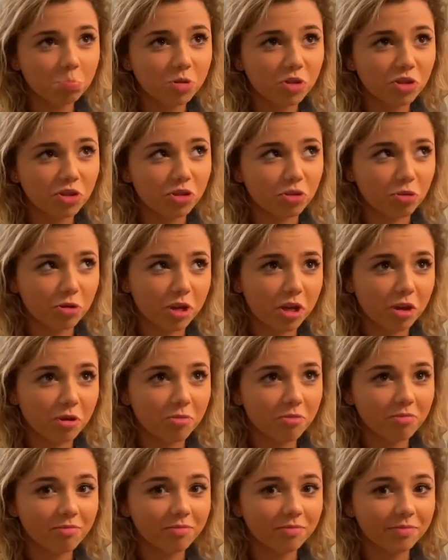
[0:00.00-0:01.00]
She's so
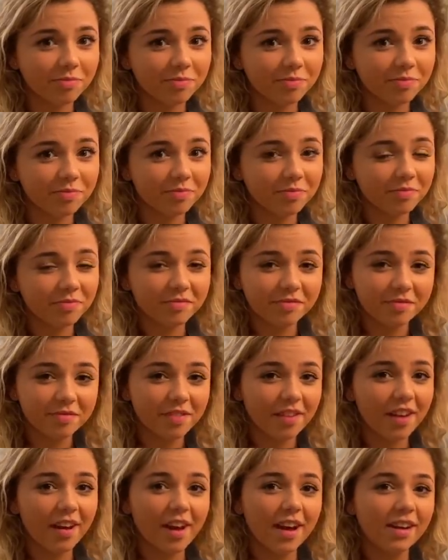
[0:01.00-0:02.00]
cute. Happy
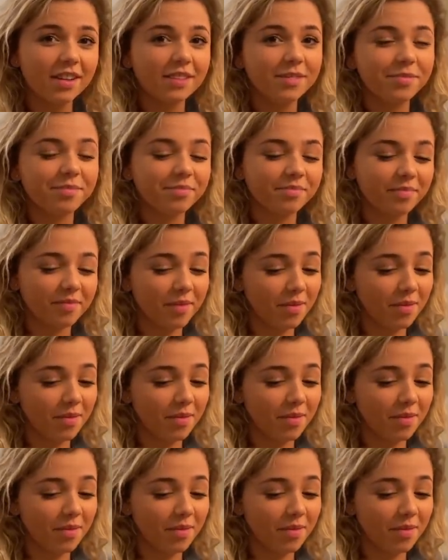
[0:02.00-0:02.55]
birthday, Ruthie.